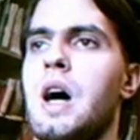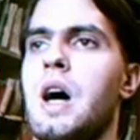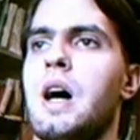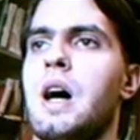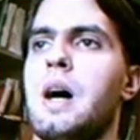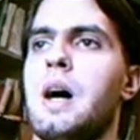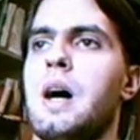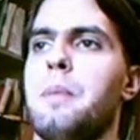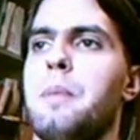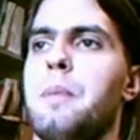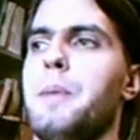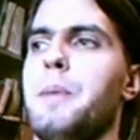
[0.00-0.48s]

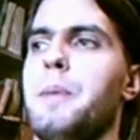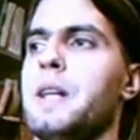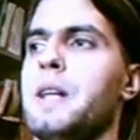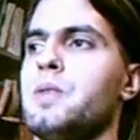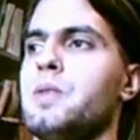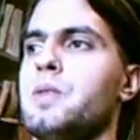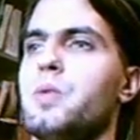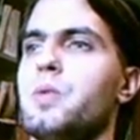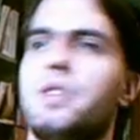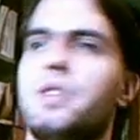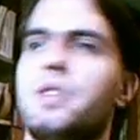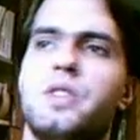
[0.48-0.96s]

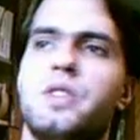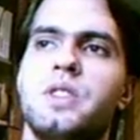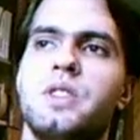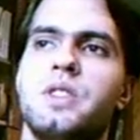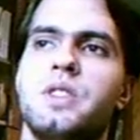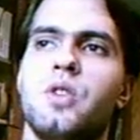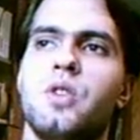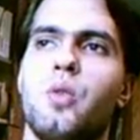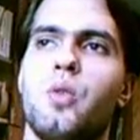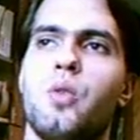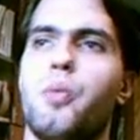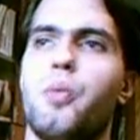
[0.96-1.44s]
but we
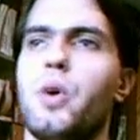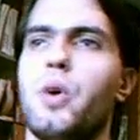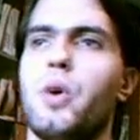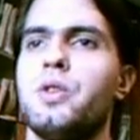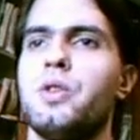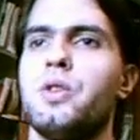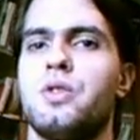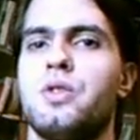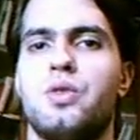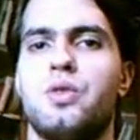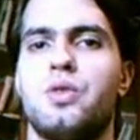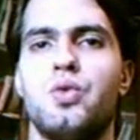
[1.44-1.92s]
see no
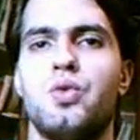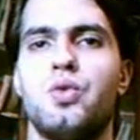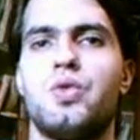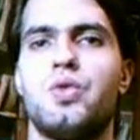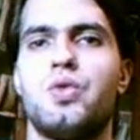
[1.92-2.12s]
point